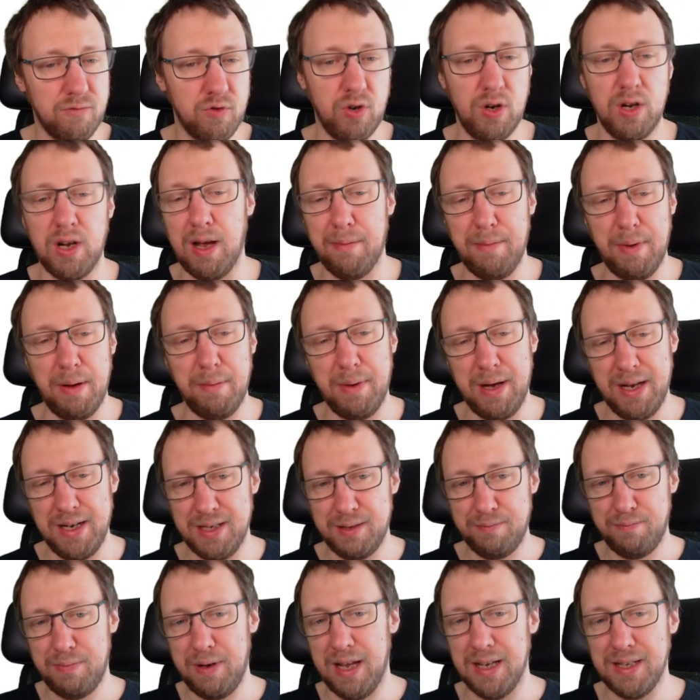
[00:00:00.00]
or gamma minus
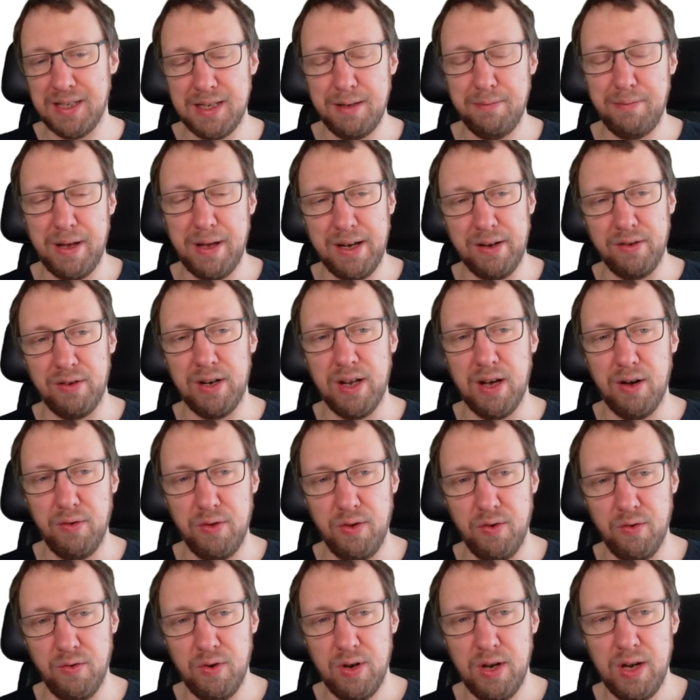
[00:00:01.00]
plus, depending on how
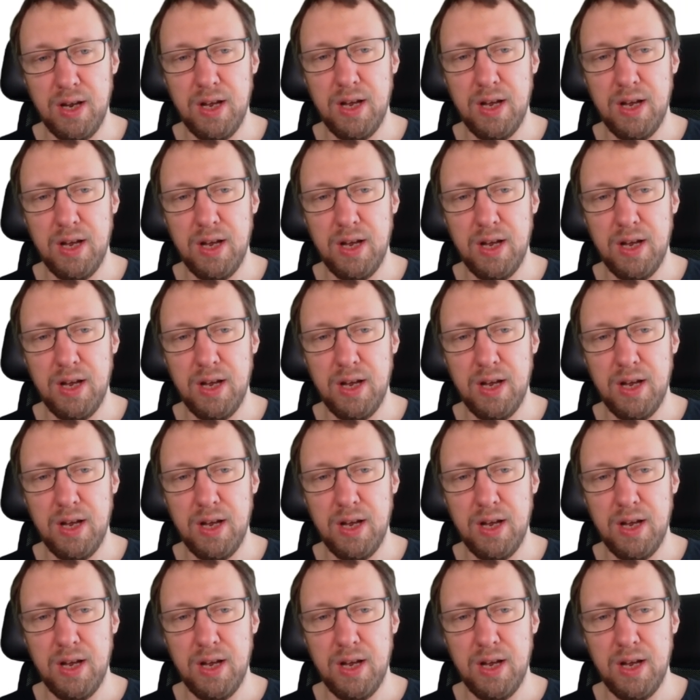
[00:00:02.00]
you